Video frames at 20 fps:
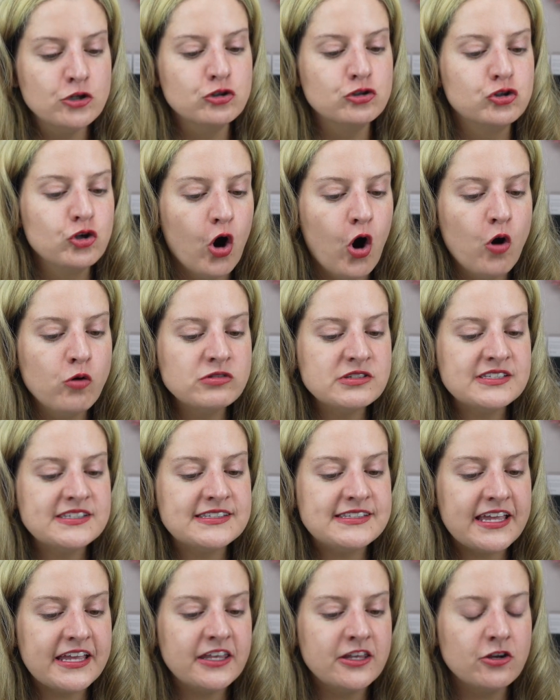Don't
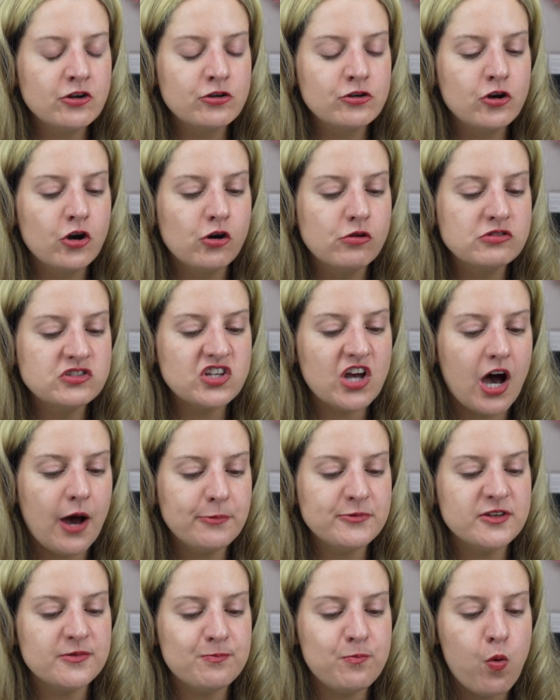stick your nose
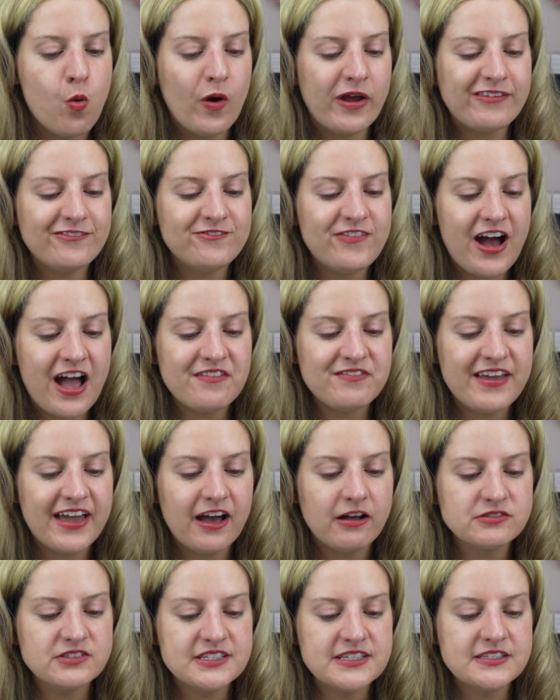up to 0.5
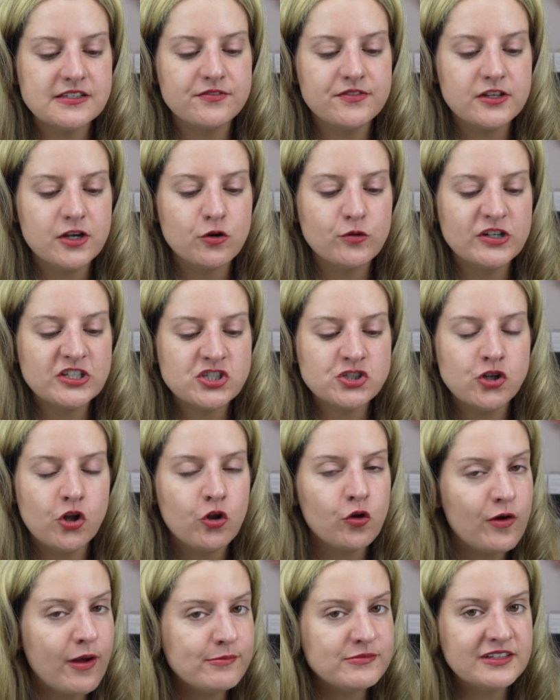ounces of the
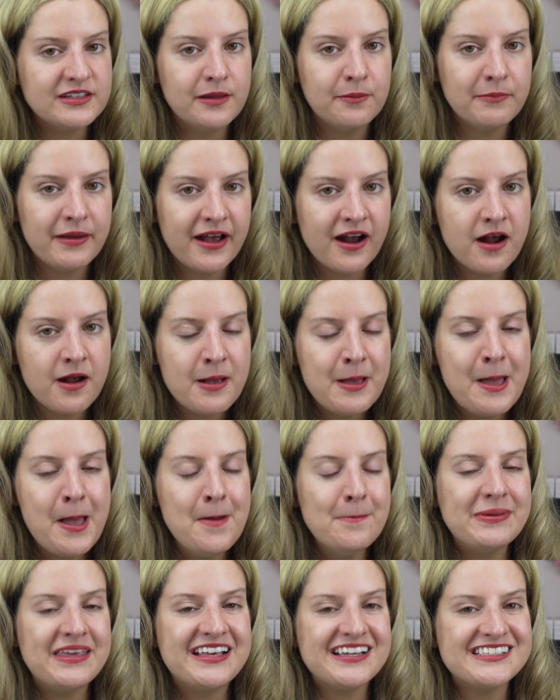original creme de la mer,
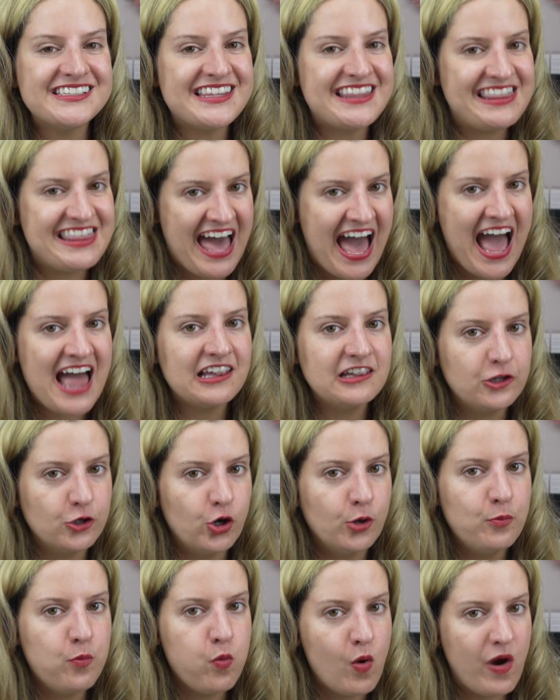because that
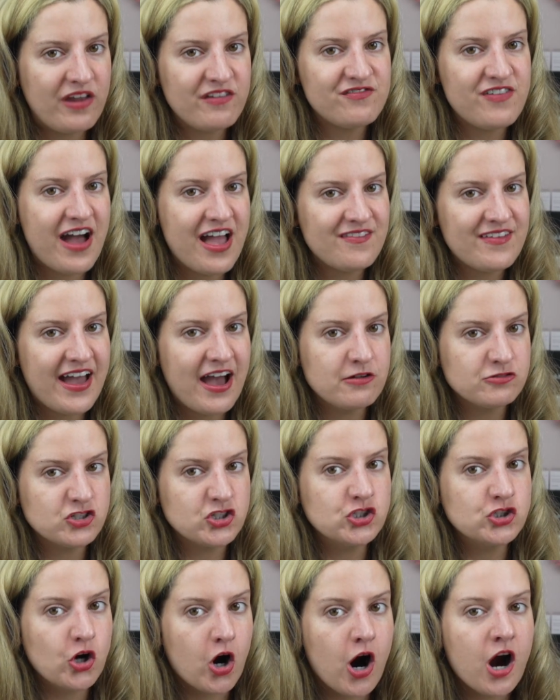little 0.5
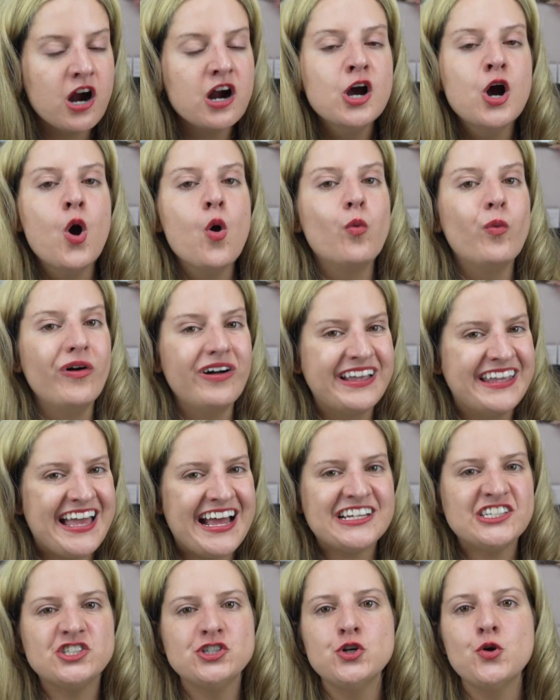ounce jar will
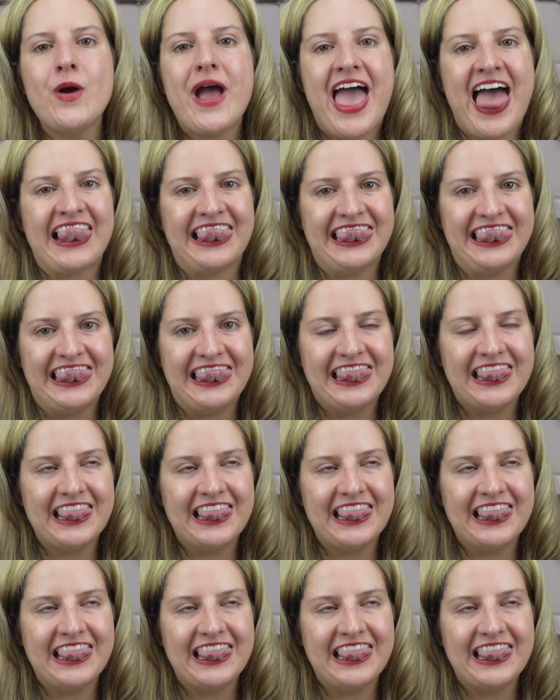get you at